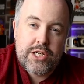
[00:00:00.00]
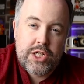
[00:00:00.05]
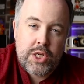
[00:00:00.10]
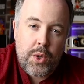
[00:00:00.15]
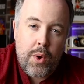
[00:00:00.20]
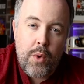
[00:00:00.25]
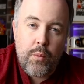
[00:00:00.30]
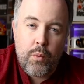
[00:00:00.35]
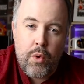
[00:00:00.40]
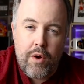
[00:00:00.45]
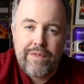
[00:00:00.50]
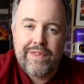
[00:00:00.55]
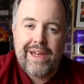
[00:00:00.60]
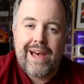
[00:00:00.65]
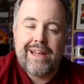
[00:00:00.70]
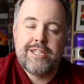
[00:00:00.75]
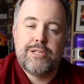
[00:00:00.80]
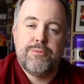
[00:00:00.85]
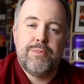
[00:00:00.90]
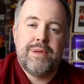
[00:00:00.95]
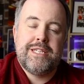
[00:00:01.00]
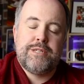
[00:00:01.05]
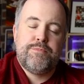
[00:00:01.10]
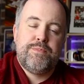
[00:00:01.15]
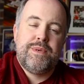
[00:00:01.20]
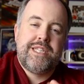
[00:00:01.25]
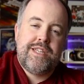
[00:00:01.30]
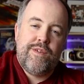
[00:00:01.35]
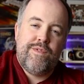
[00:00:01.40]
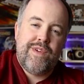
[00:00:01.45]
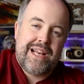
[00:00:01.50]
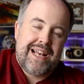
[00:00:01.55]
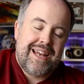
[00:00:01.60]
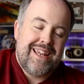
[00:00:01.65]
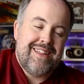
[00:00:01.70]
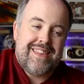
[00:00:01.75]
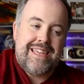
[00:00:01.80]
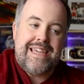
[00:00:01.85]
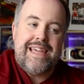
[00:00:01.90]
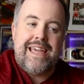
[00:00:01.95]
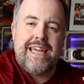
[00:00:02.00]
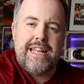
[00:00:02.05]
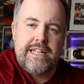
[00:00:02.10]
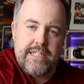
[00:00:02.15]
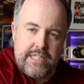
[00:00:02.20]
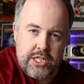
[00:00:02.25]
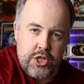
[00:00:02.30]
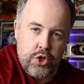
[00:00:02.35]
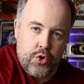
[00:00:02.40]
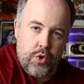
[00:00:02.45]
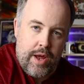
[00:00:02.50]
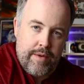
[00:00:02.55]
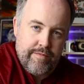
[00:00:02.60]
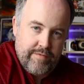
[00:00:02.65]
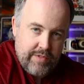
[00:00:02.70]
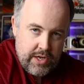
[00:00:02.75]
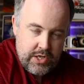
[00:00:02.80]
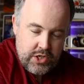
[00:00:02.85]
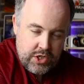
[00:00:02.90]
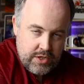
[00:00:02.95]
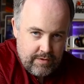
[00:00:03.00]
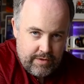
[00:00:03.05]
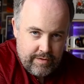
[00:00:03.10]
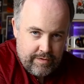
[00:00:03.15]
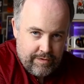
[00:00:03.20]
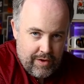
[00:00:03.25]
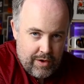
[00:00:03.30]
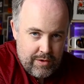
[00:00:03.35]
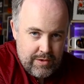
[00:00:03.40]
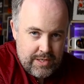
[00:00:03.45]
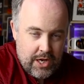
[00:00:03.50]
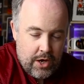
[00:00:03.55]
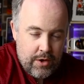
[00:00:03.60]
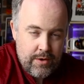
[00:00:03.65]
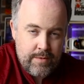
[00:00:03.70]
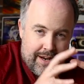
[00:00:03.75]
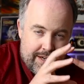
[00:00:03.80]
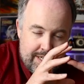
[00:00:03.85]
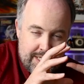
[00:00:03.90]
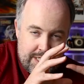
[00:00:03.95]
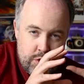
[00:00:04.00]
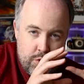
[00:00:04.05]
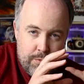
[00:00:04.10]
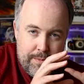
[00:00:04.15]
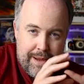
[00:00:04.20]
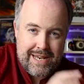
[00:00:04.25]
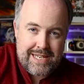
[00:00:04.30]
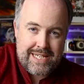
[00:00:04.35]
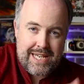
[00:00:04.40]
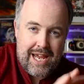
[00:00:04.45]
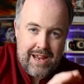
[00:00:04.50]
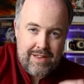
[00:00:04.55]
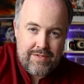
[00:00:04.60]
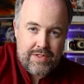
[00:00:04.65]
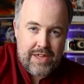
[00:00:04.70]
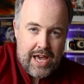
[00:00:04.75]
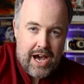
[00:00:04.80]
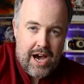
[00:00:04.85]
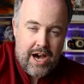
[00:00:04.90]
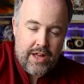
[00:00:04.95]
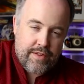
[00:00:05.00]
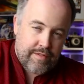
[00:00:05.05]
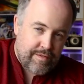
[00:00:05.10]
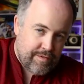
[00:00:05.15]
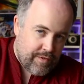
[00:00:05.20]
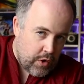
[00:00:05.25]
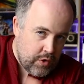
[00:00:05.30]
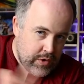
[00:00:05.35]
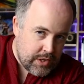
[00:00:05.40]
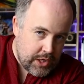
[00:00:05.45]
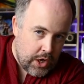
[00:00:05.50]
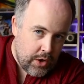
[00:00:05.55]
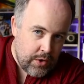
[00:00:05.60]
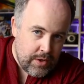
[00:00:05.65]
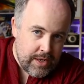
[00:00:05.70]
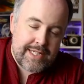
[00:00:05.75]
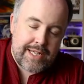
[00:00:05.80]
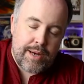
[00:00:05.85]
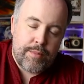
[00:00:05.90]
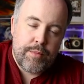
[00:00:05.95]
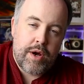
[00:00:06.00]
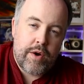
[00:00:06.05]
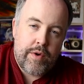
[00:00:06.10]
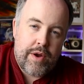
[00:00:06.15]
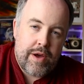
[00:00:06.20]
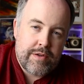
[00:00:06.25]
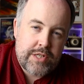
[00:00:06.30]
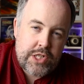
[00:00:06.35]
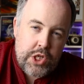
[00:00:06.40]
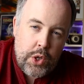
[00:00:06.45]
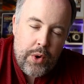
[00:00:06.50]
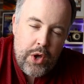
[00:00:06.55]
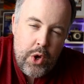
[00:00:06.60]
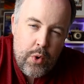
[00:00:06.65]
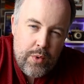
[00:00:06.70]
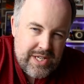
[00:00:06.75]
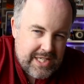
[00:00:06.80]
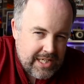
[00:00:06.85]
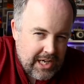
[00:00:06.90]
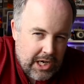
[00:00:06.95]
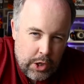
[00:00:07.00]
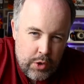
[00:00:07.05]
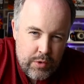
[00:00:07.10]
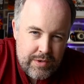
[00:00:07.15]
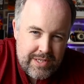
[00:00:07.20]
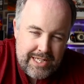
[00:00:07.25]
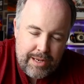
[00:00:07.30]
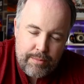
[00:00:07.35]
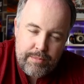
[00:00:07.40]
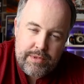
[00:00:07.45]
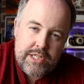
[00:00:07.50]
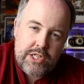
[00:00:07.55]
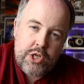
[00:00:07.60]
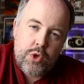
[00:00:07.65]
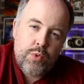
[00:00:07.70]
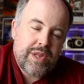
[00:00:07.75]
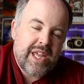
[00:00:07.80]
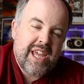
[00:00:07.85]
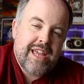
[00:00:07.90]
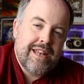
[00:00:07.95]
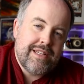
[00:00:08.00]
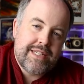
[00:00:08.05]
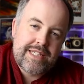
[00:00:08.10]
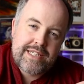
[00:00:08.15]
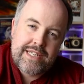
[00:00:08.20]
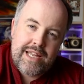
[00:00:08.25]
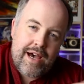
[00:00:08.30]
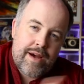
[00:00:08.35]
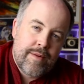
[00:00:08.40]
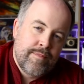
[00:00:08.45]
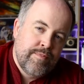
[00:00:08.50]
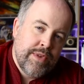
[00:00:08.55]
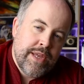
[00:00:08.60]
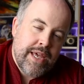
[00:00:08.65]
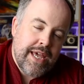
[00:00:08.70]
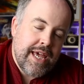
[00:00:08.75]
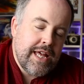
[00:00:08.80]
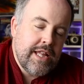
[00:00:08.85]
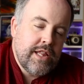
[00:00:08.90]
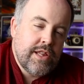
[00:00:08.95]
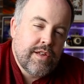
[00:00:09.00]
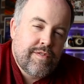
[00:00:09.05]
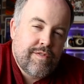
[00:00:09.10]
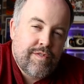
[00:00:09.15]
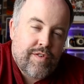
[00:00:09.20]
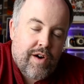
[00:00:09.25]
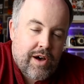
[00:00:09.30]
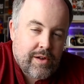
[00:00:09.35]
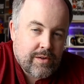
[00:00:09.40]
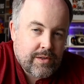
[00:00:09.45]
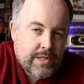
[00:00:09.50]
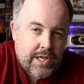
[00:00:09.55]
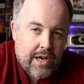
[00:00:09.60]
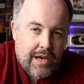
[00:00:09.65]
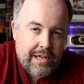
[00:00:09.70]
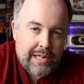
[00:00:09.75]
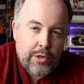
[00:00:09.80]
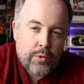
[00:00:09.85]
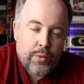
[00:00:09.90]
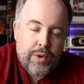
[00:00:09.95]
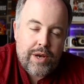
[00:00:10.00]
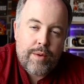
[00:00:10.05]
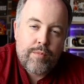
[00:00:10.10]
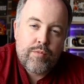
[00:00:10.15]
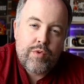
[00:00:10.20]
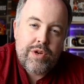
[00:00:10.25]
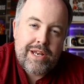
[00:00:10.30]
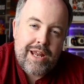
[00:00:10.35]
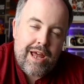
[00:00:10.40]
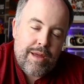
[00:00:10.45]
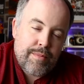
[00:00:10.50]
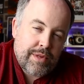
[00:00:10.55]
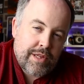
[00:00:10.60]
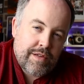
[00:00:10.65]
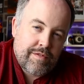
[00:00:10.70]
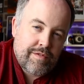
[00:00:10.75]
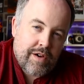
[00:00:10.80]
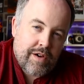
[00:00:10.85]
And so I want that to be specifically the Instagram version of the photo, and I still maintain the other photo somewhere else. So I always include something to do with Insta in the file title when I'm renaming the